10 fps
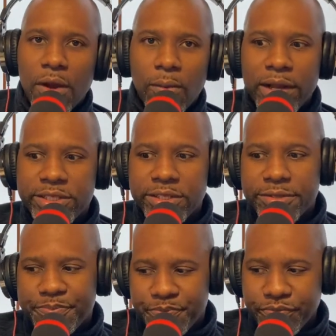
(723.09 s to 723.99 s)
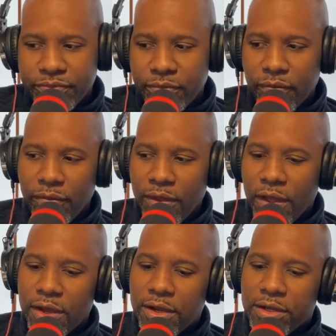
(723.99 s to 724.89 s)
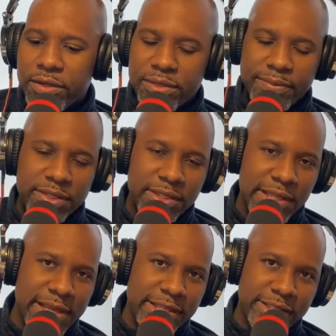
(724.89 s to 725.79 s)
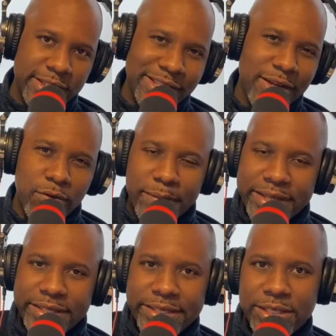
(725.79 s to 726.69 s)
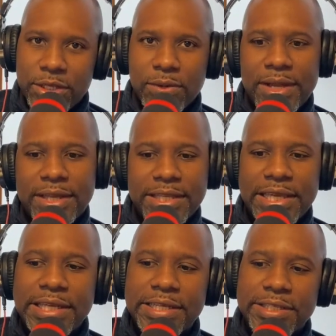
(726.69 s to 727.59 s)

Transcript: Watching Christmas lights is kind of romantic, kind of thing.